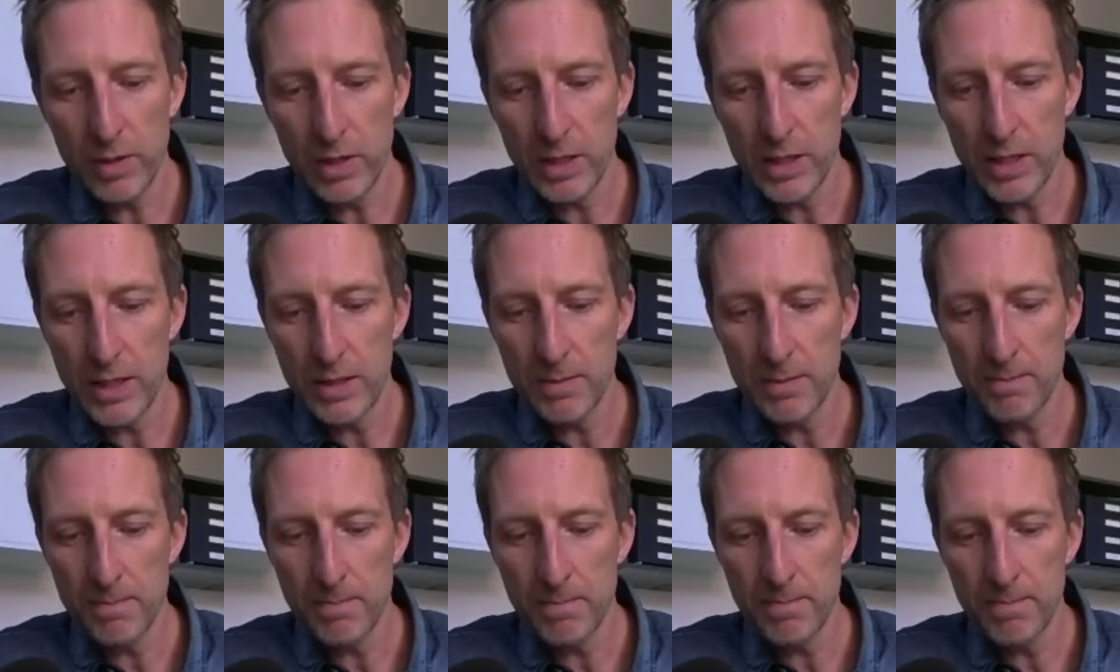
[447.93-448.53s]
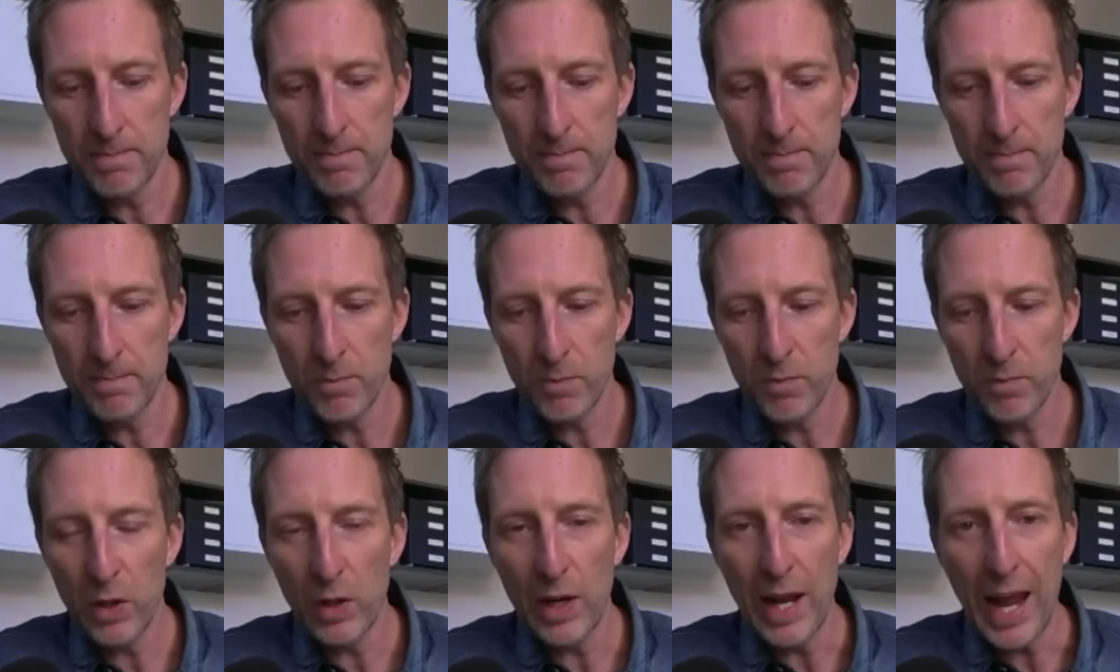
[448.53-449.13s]
Um,
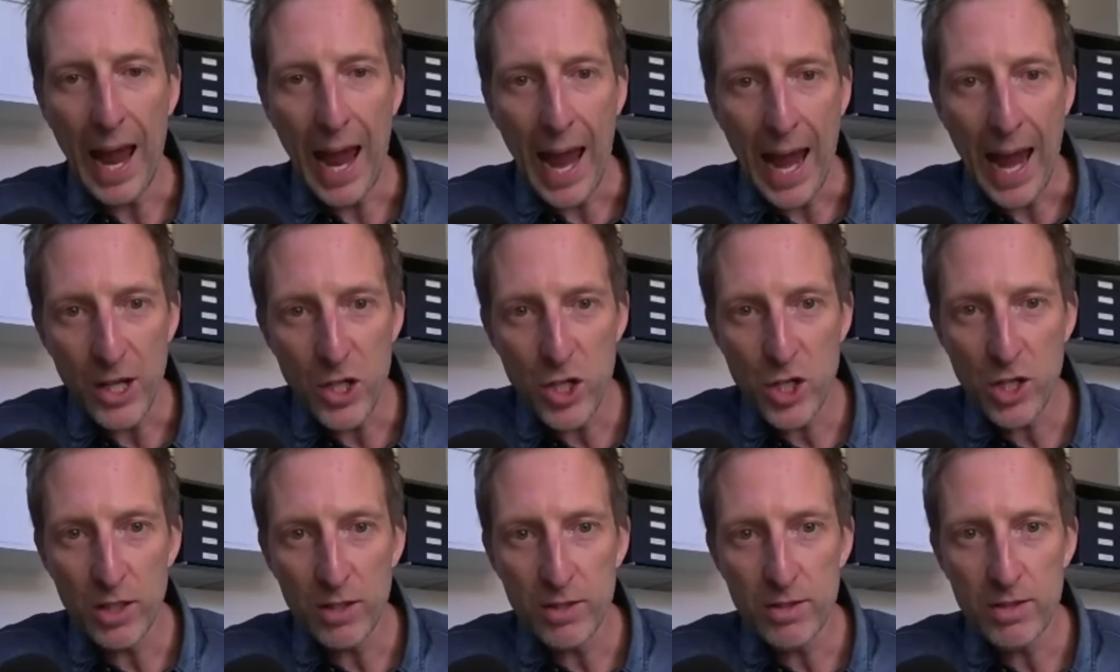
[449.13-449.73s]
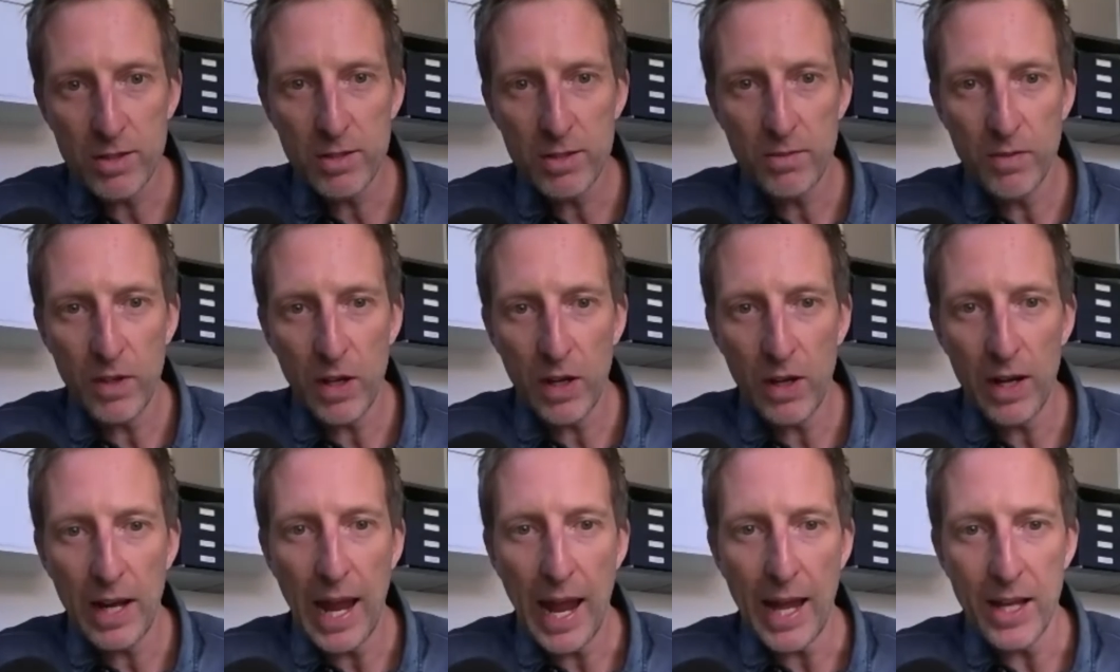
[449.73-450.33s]
very anxious,
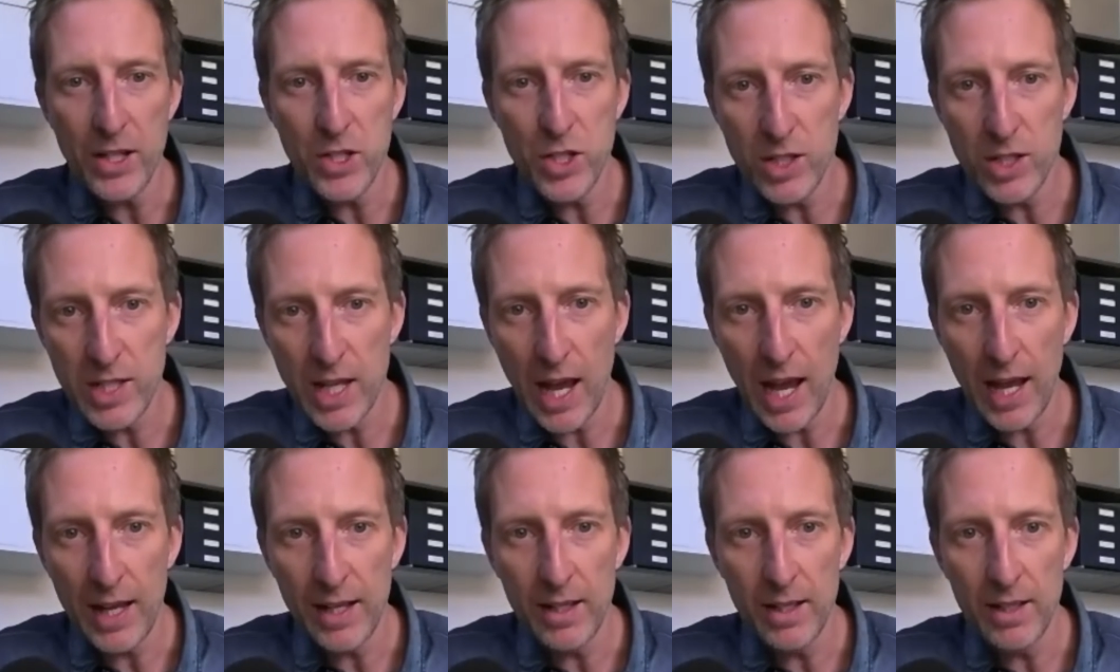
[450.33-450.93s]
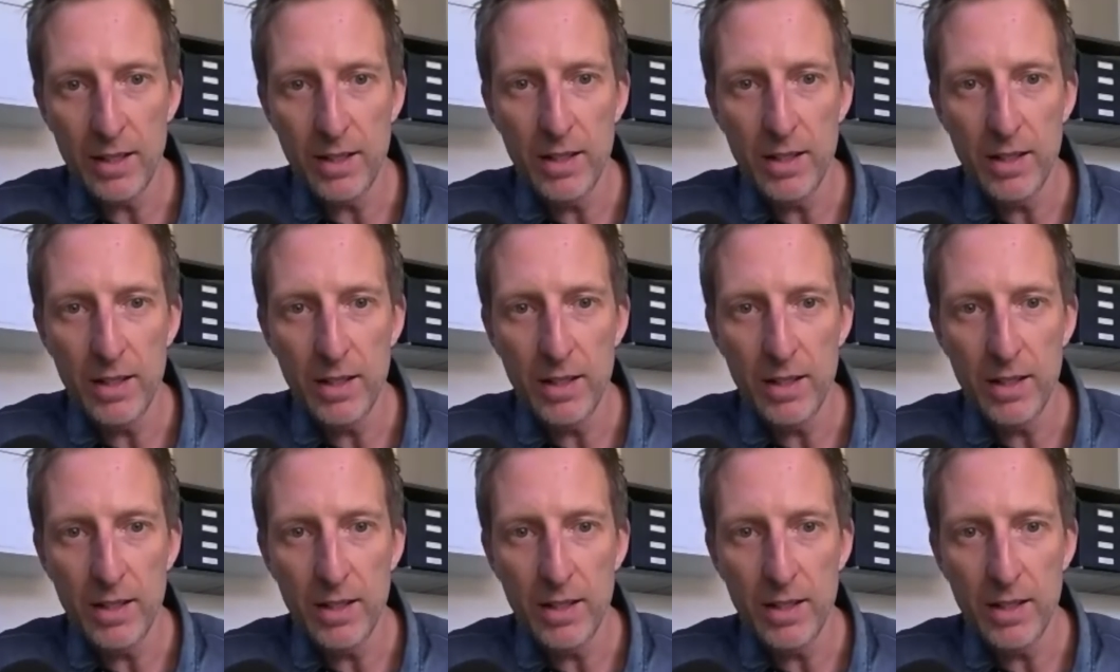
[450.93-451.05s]
very agitated,